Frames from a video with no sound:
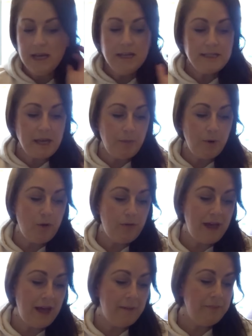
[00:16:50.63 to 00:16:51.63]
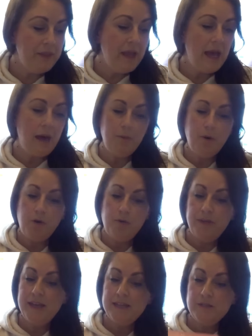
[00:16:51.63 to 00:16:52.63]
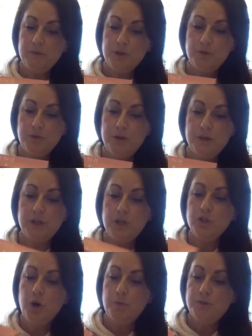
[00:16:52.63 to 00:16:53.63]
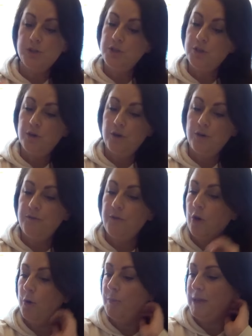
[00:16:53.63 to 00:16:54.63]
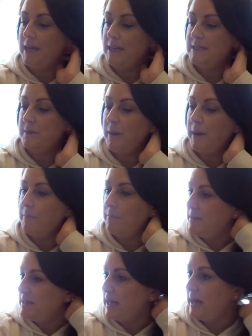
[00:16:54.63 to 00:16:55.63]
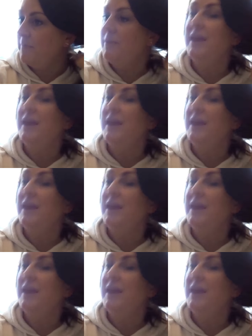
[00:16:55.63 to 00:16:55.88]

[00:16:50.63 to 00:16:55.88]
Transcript: So I bought that. I bought this, which was top to toe 4-piece pamper set.